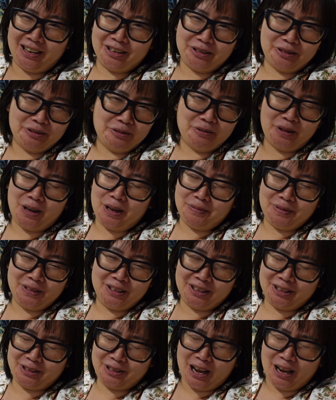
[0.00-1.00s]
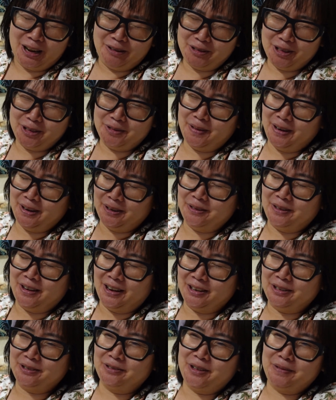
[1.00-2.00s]
I don't know why, but just hand washing my own
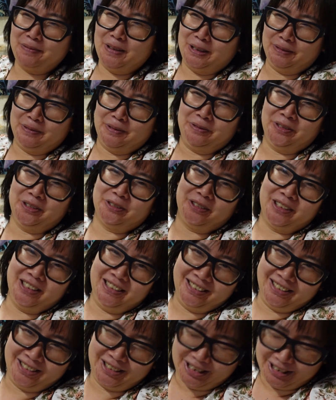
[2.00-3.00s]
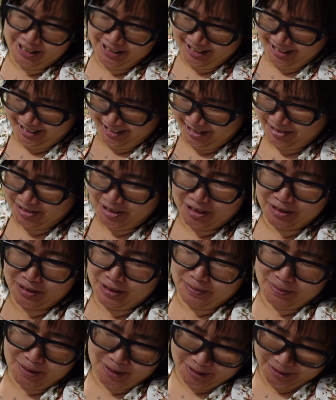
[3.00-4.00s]
underwear makes me feel really disgusted, even though
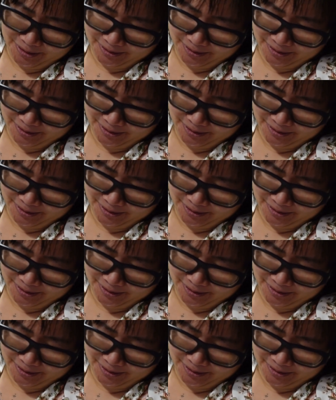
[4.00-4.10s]
they're my